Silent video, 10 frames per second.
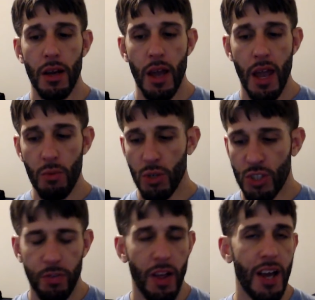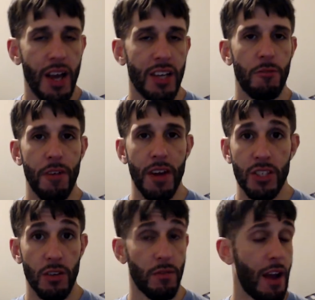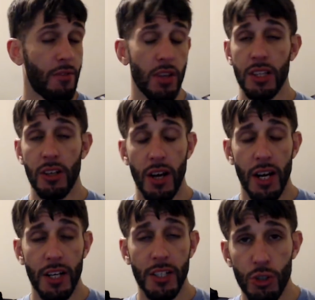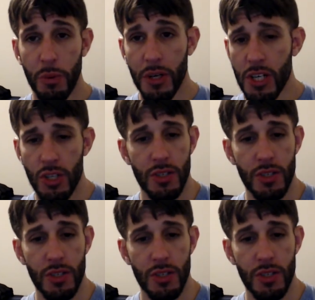and which flies in the face of everything their head coach preaches,